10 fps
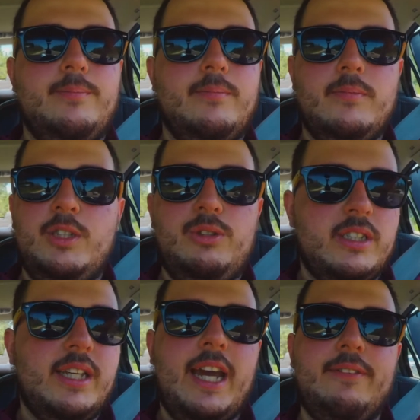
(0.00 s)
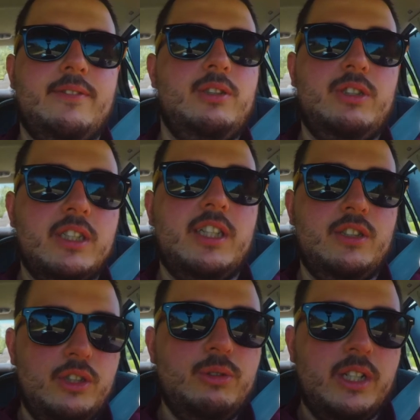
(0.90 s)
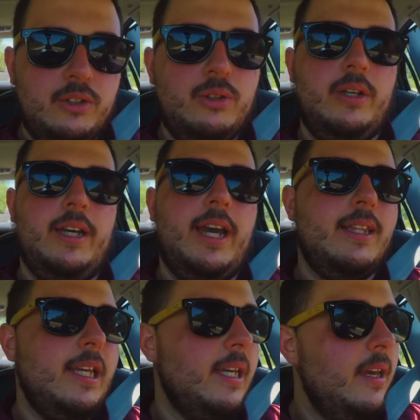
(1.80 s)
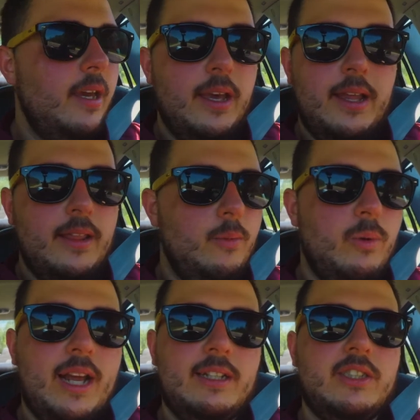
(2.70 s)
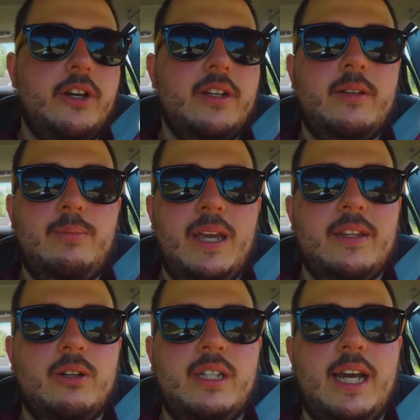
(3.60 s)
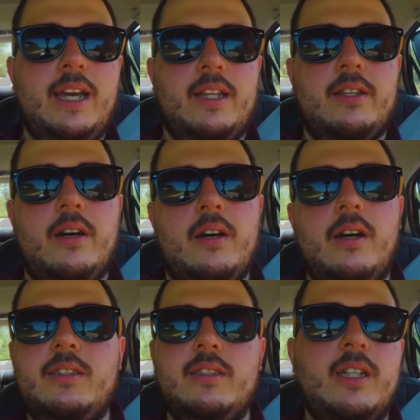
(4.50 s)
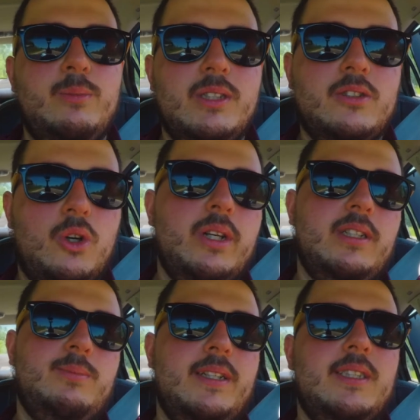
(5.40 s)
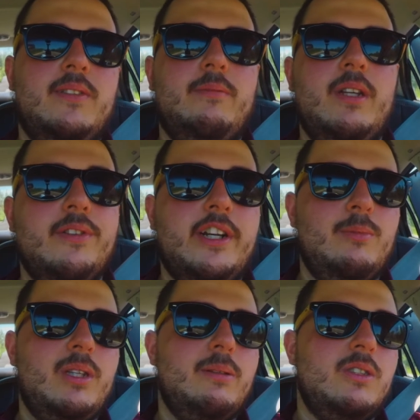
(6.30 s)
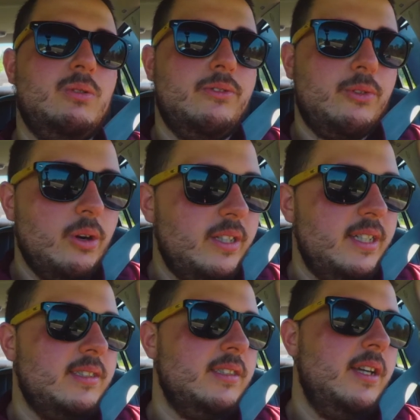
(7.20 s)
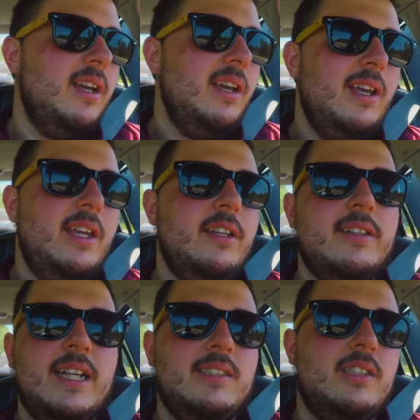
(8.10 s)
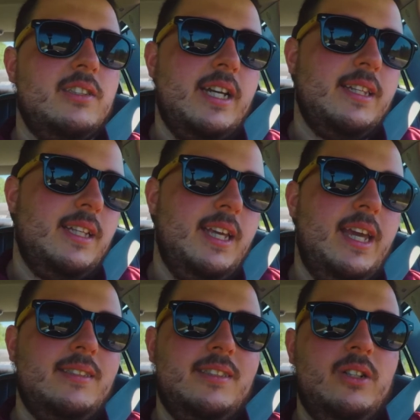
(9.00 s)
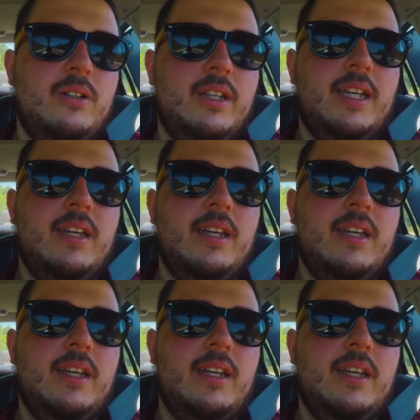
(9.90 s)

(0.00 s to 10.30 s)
you can do it. I think when I started the paleo diet, I thought, oh, this is going to be so expensive. I'm never going to be able to afford this. And that's just not the case. You know, like,